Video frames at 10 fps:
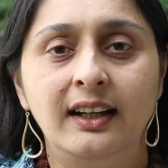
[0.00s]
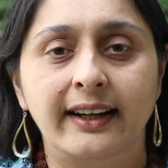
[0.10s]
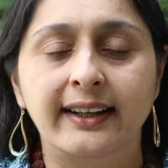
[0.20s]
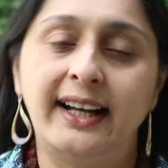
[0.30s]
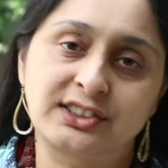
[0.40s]

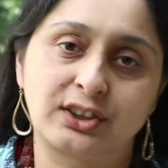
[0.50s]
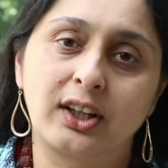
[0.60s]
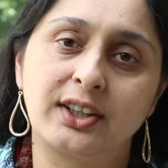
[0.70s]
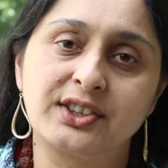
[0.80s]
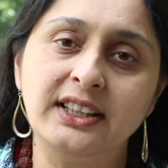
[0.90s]
in
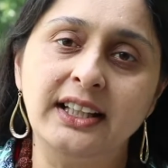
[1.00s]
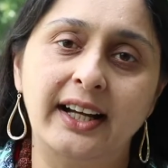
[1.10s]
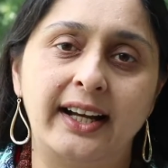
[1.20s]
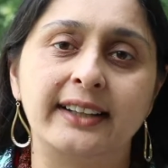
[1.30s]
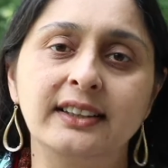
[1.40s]
astrology
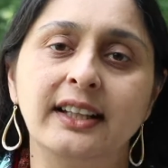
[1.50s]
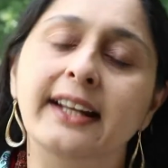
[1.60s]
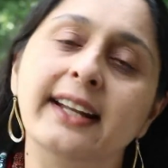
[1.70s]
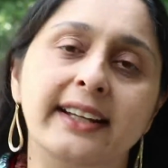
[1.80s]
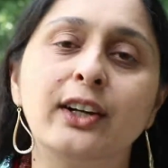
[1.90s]
and in
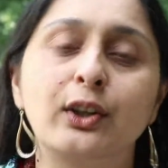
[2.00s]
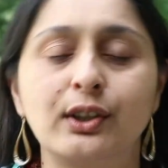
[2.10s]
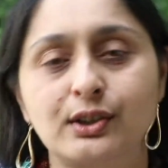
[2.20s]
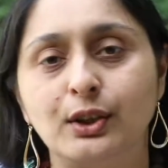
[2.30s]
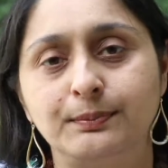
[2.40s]
any
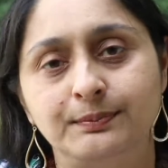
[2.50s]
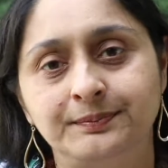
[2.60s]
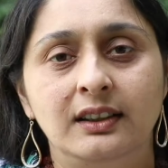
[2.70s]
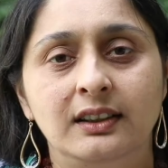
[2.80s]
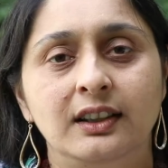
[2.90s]
horoscope.
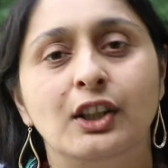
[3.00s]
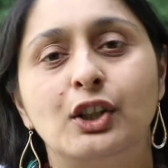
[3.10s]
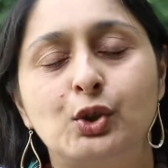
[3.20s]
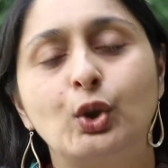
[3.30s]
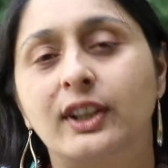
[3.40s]

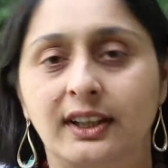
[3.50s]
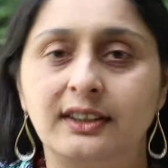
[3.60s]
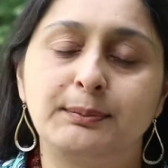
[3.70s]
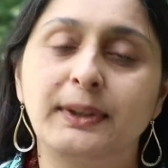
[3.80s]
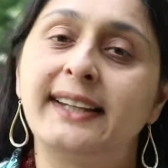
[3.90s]
Shukra,
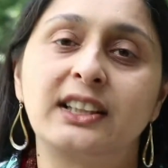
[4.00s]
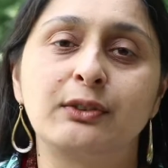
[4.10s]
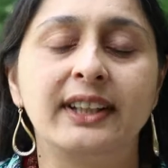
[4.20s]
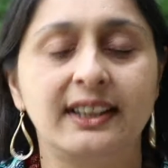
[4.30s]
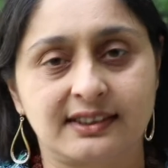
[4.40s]
planet
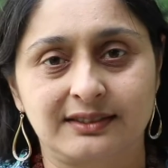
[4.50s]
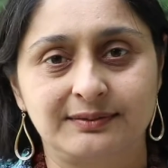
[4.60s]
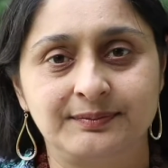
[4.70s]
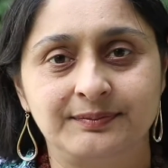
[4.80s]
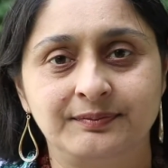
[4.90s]
Venus,
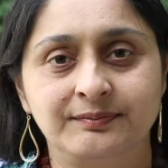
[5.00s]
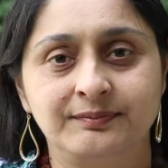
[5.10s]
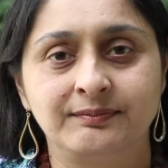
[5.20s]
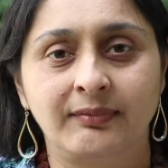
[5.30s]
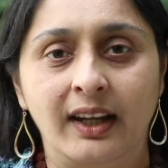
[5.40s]

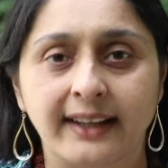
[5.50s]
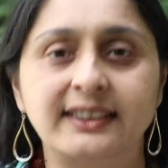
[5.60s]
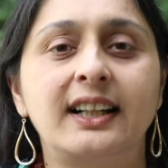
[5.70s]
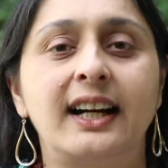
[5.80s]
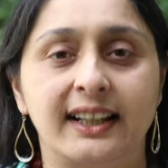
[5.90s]
is a
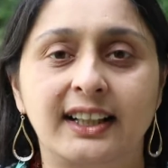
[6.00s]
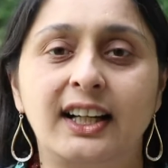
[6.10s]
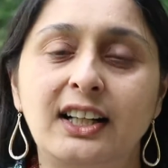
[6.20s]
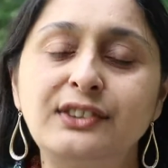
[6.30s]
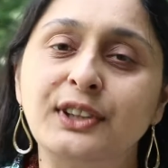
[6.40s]

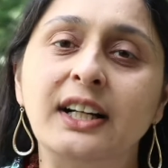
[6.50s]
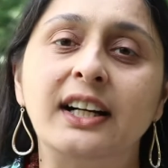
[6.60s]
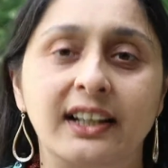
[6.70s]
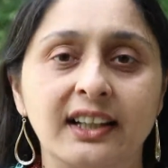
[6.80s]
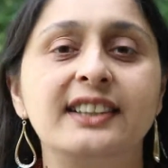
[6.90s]
karaka of
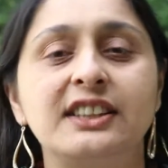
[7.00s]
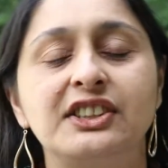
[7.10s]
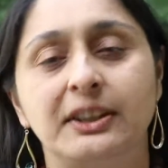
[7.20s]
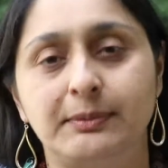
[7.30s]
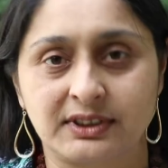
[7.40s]

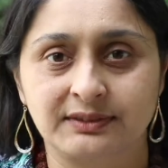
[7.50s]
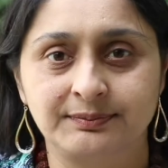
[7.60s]
relationships.